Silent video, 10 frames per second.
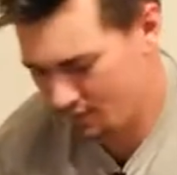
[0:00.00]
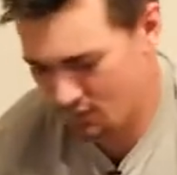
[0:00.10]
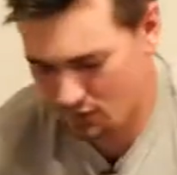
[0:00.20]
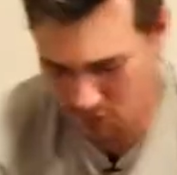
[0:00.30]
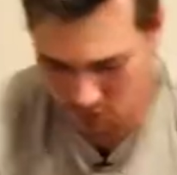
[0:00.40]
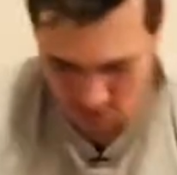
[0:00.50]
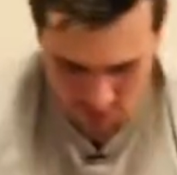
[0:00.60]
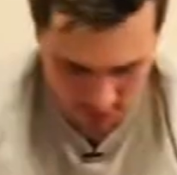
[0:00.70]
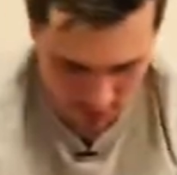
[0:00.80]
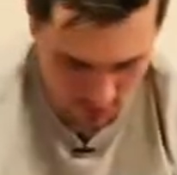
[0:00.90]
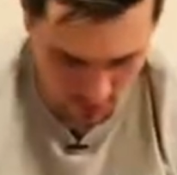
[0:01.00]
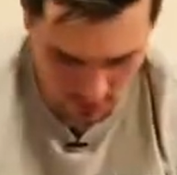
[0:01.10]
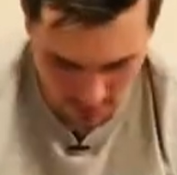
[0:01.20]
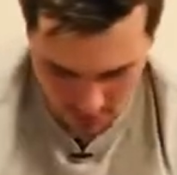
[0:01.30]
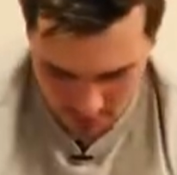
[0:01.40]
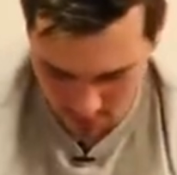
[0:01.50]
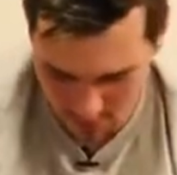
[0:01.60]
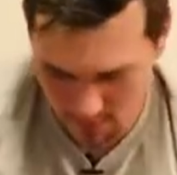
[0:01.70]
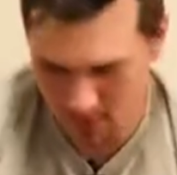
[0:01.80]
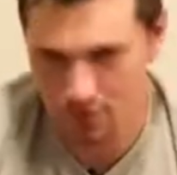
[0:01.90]
which is actually pretty nice,
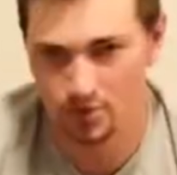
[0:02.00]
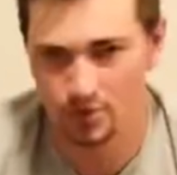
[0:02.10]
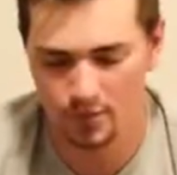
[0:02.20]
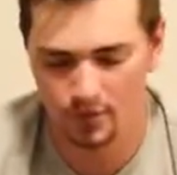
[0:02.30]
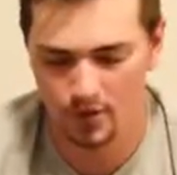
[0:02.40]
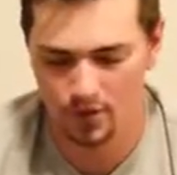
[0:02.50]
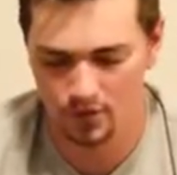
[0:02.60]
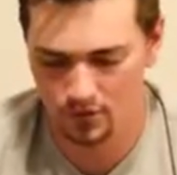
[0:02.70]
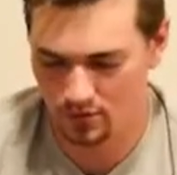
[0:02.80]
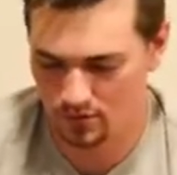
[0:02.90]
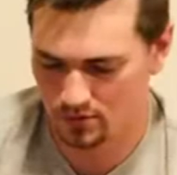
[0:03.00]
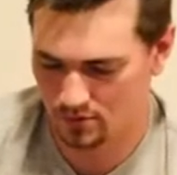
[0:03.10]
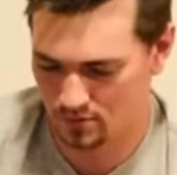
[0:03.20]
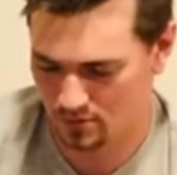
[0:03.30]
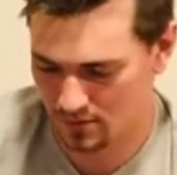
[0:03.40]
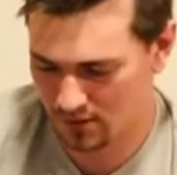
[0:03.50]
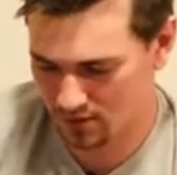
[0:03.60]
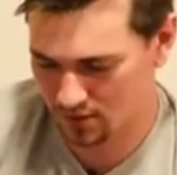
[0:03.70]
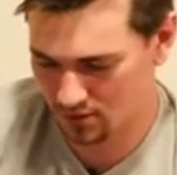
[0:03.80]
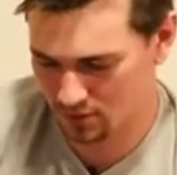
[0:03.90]
made by Scuba Pro.
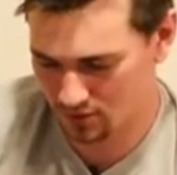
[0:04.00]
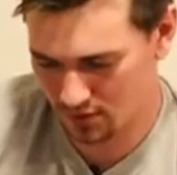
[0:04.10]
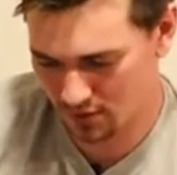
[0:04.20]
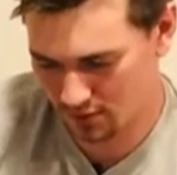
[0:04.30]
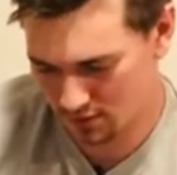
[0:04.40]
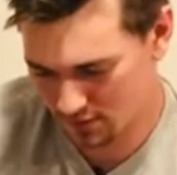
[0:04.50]
Actually looks really nice.